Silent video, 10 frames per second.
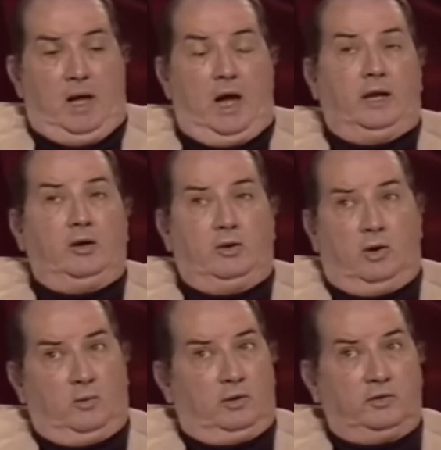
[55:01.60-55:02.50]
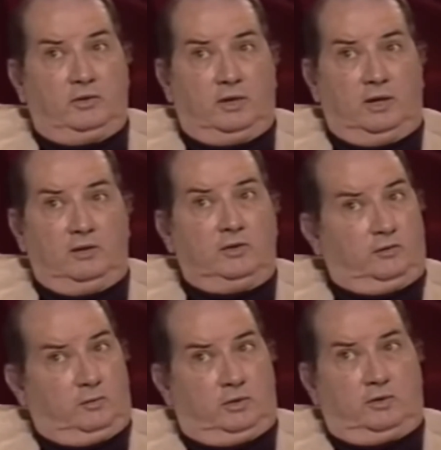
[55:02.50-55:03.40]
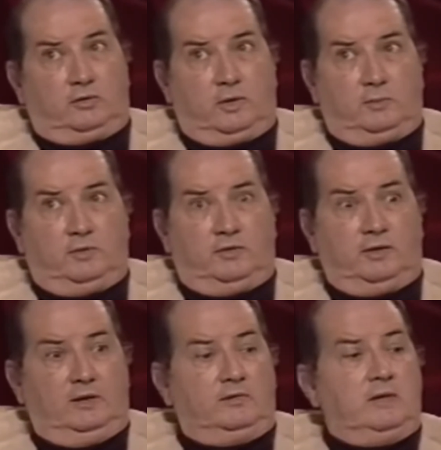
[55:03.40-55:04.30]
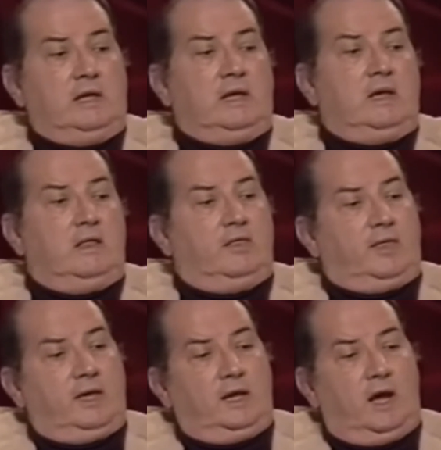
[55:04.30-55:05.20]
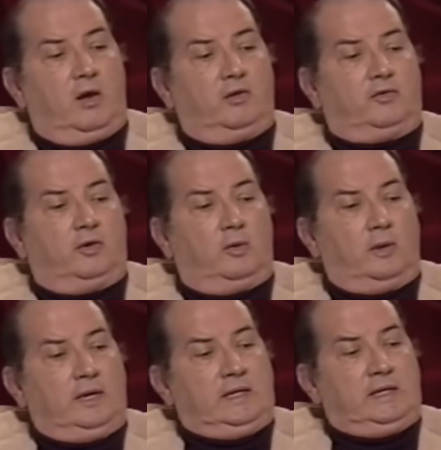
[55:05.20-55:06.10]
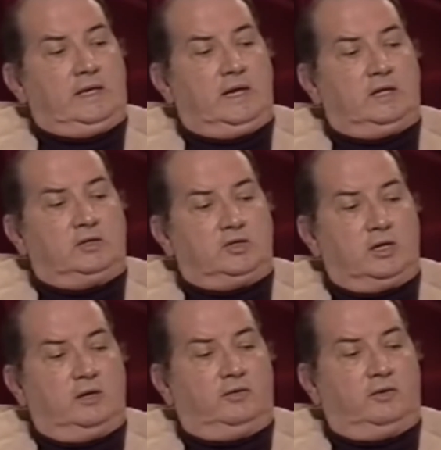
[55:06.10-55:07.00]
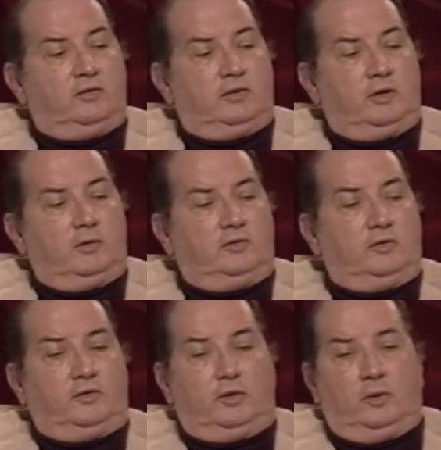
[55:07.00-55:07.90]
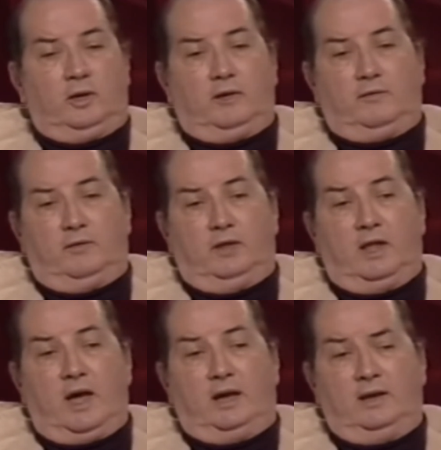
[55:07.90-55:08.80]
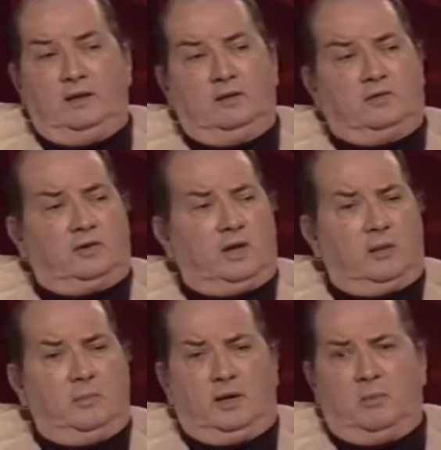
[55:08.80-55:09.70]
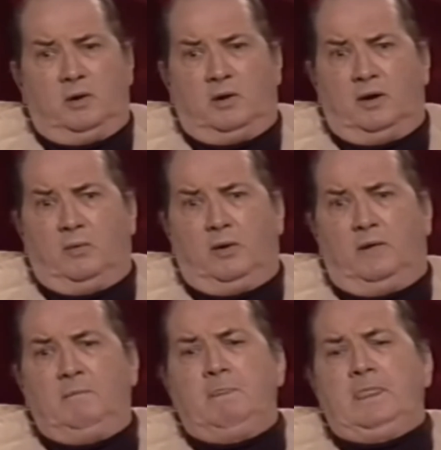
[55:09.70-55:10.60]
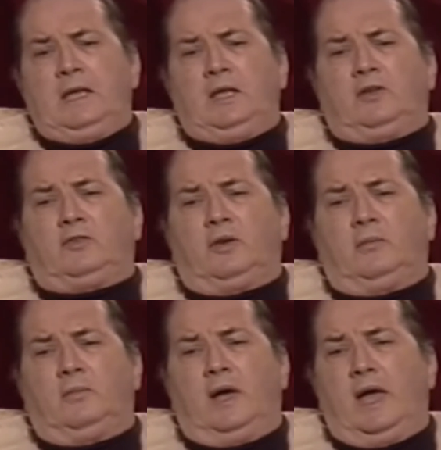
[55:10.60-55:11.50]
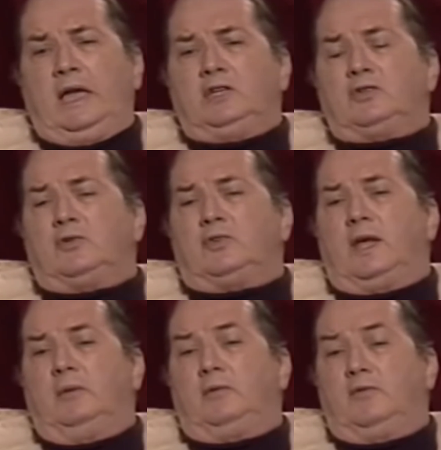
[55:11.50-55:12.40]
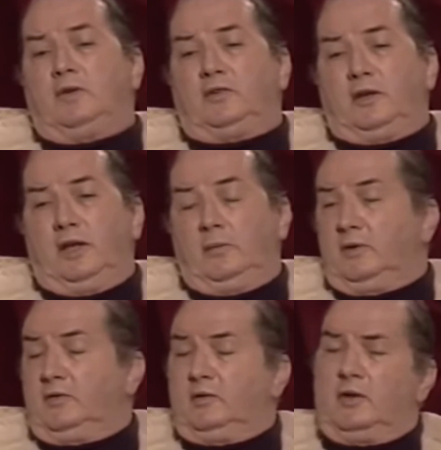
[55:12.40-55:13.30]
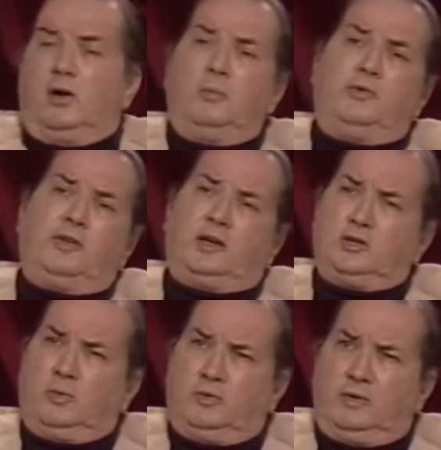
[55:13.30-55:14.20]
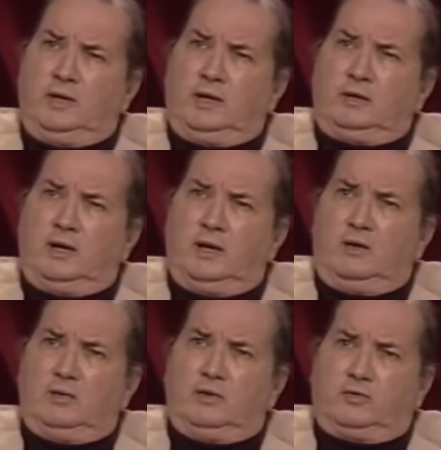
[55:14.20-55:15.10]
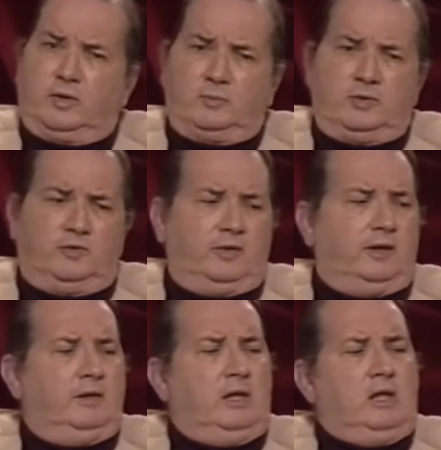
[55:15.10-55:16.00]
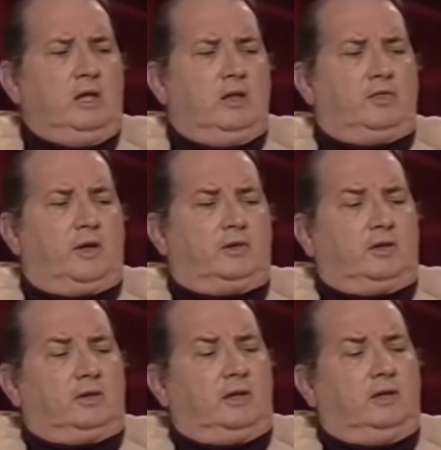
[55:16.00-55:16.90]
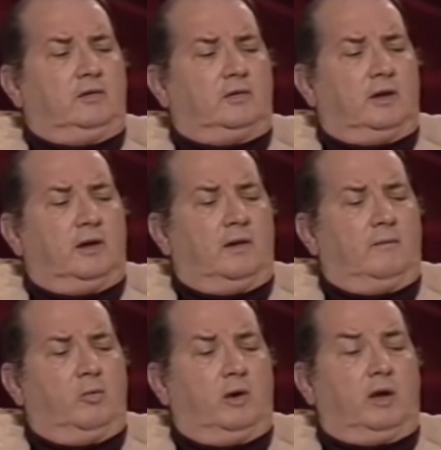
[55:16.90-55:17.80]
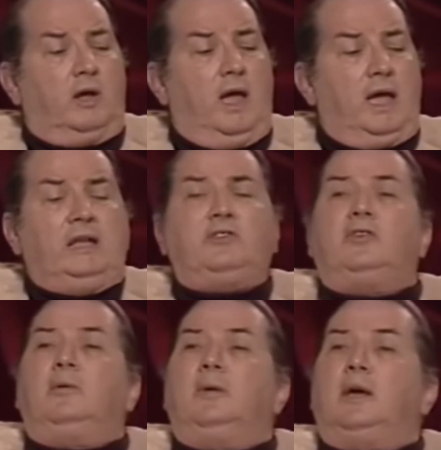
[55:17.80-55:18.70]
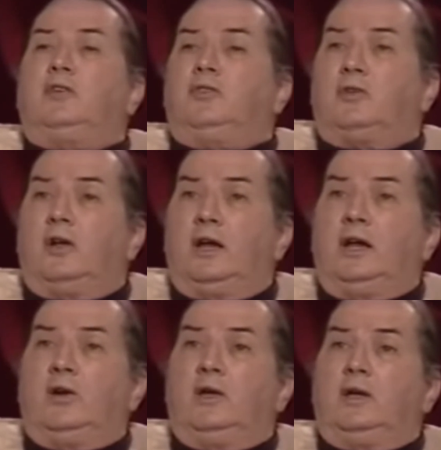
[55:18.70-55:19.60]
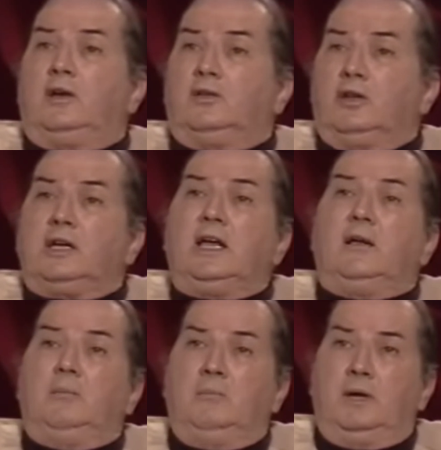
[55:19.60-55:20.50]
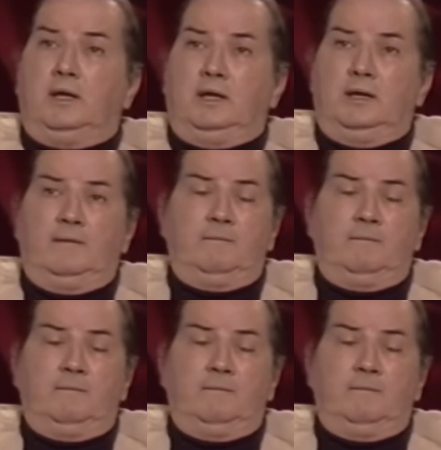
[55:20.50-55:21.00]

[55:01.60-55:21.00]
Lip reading: I don't know, I wasn't there. This is what the scripture says. Then also in Genesis, there is a story of Lot in Sodom and Gomorrah, where some angels came to visit him. And it says the homosexuals in that town, the scripture said, thought that these were handsome, extraordinary, good-looking men.